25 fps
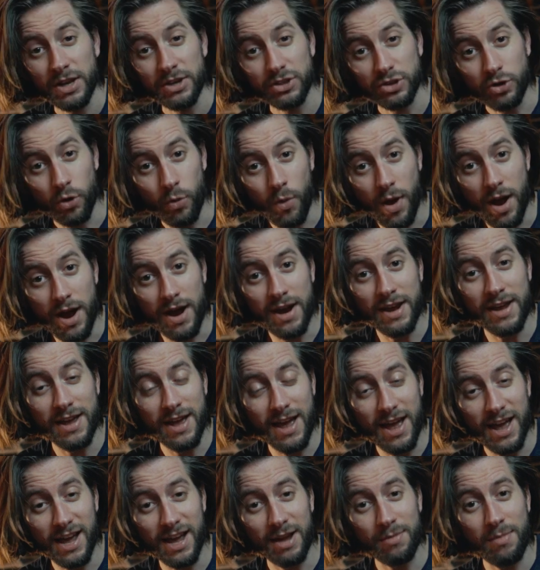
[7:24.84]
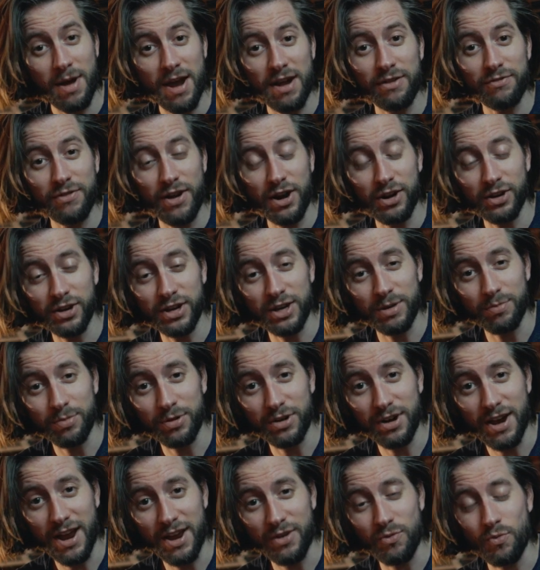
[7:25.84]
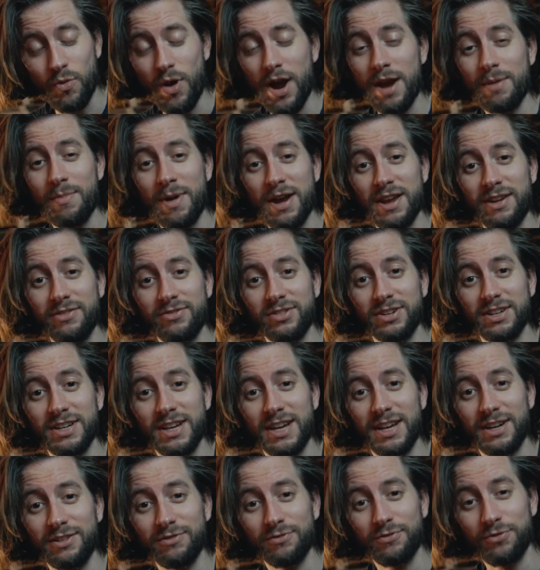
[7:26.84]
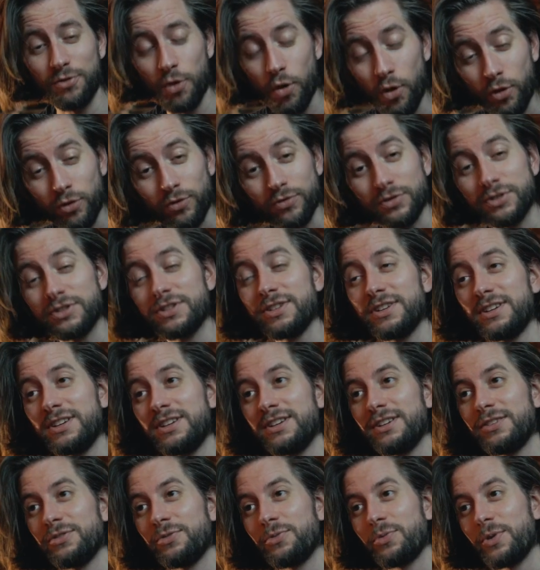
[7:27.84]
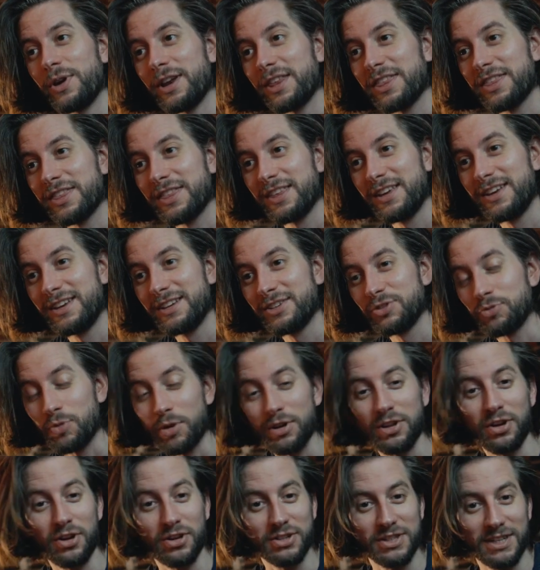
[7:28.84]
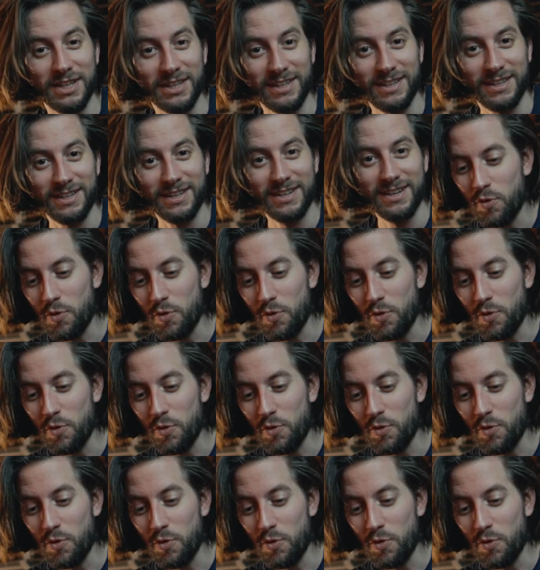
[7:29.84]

So why am I a firekeeper, and why am I even involved with sweat lodging?